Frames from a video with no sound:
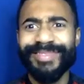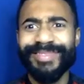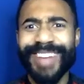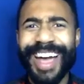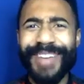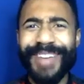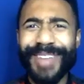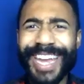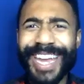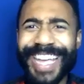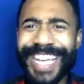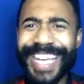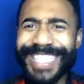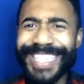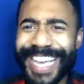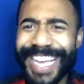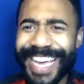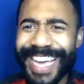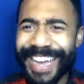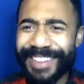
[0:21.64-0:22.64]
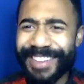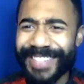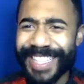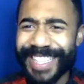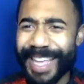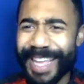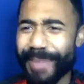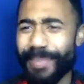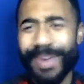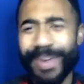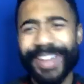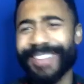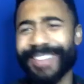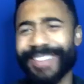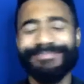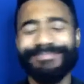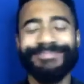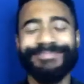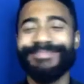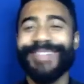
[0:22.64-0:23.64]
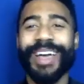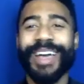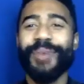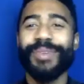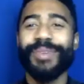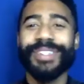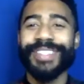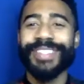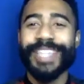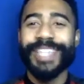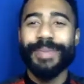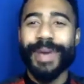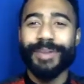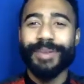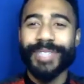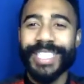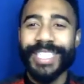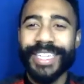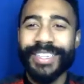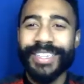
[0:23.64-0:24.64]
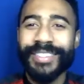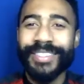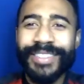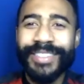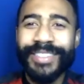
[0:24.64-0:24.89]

I mean, I guess I can kind of see that, but I wouldn't say Bounty.